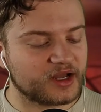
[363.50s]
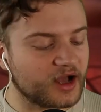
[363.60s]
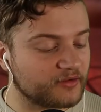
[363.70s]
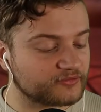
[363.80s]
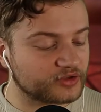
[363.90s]

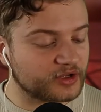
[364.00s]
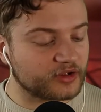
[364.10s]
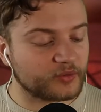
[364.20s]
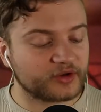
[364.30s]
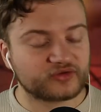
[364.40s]
After
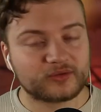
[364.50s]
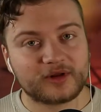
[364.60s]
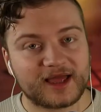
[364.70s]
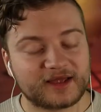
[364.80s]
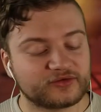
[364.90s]
a
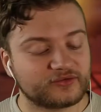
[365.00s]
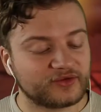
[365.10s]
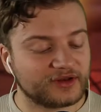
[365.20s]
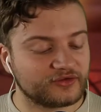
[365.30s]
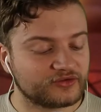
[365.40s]
ritual has
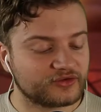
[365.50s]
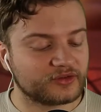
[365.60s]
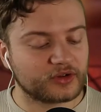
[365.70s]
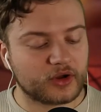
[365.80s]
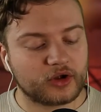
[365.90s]
finished,
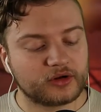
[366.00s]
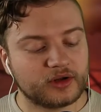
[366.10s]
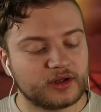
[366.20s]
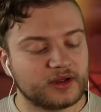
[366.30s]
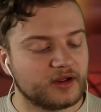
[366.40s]
the god,
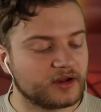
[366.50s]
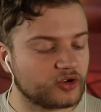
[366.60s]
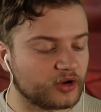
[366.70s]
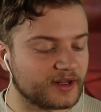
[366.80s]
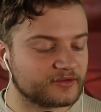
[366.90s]

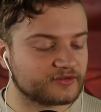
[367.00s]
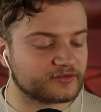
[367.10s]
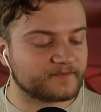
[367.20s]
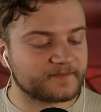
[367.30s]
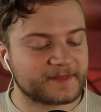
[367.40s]
goddess,
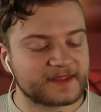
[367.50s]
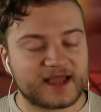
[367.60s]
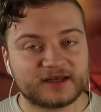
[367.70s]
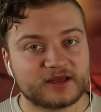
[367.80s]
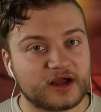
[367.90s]

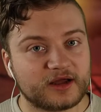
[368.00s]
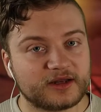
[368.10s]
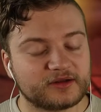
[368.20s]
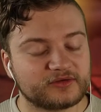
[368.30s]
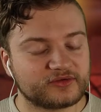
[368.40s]
and
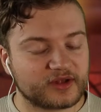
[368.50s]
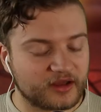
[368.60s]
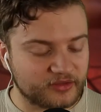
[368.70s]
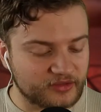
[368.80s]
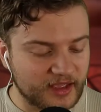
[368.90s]
guardians
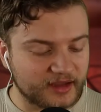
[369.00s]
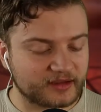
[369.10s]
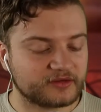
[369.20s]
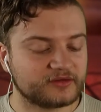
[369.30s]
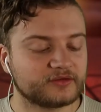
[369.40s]
are
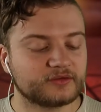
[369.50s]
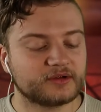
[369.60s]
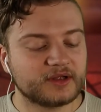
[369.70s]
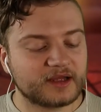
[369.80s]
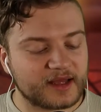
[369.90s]
thanked,
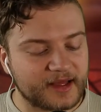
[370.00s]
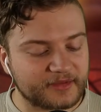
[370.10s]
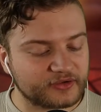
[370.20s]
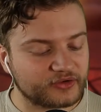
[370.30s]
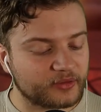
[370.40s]

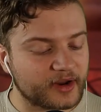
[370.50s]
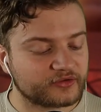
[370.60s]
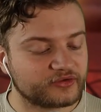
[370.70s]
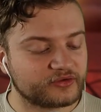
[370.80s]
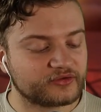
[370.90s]
and the
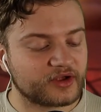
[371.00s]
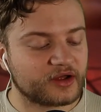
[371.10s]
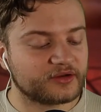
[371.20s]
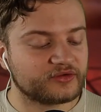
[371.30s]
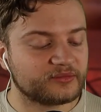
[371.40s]
directions
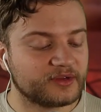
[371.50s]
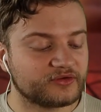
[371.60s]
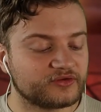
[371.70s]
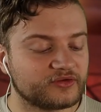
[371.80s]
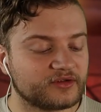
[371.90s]
are
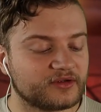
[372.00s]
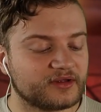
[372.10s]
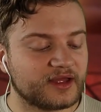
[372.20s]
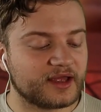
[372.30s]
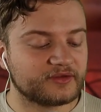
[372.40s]
dismissed,
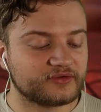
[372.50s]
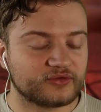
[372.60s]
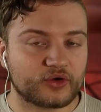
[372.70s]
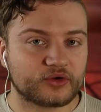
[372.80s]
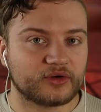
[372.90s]
and the
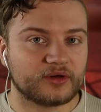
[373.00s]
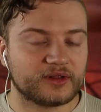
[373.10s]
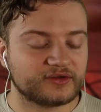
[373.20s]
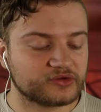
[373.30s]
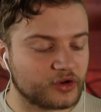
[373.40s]
circle
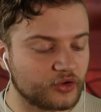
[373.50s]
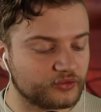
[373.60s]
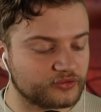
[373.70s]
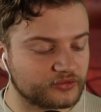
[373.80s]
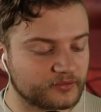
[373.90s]
is
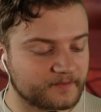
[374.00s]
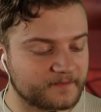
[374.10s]
closed.